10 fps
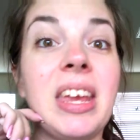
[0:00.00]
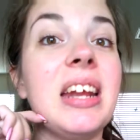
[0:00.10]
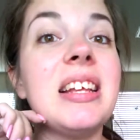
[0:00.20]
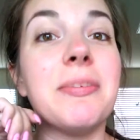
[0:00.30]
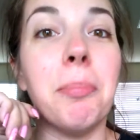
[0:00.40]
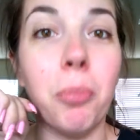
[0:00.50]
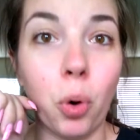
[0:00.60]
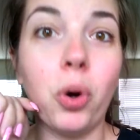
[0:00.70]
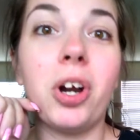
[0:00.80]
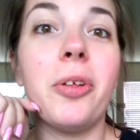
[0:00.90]
It is
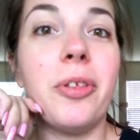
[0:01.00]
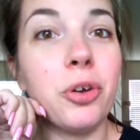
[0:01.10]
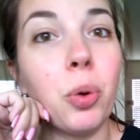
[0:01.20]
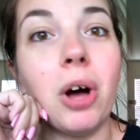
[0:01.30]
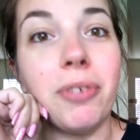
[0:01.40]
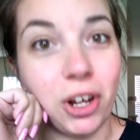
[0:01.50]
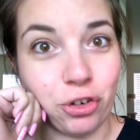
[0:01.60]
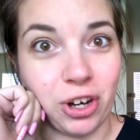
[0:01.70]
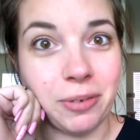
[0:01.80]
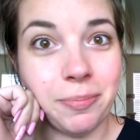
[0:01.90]
more than
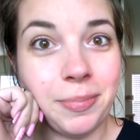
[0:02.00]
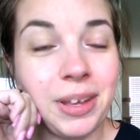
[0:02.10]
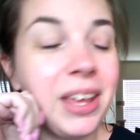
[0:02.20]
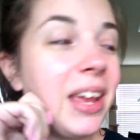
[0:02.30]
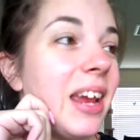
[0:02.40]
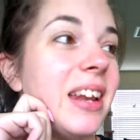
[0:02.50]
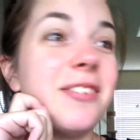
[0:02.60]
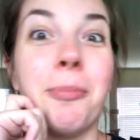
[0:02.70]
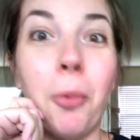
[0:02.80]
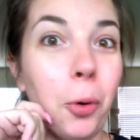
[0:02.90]
1,200. It
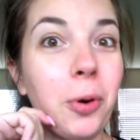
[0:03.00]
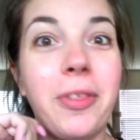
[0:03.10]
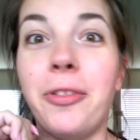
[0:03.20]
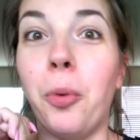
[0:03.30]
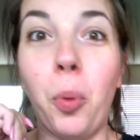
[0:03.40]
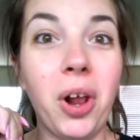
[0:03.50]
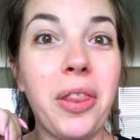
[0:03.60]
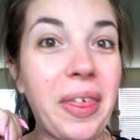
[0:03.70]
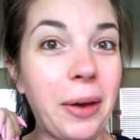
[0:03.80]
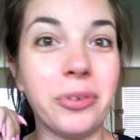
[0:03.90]
is more than the
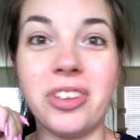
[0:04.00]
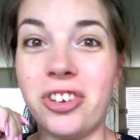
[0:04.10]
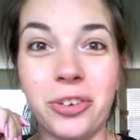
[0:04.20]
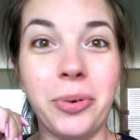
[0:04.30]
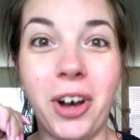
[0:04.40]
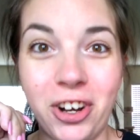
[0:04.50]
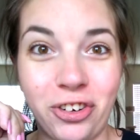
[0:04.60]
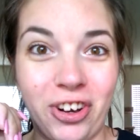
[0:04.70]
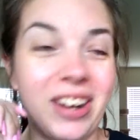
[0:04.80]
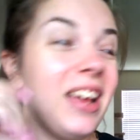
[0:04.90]

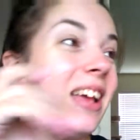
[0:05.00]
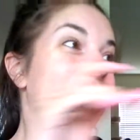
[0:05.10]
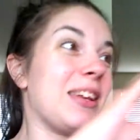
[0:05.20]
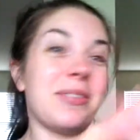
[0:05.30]
1,200 that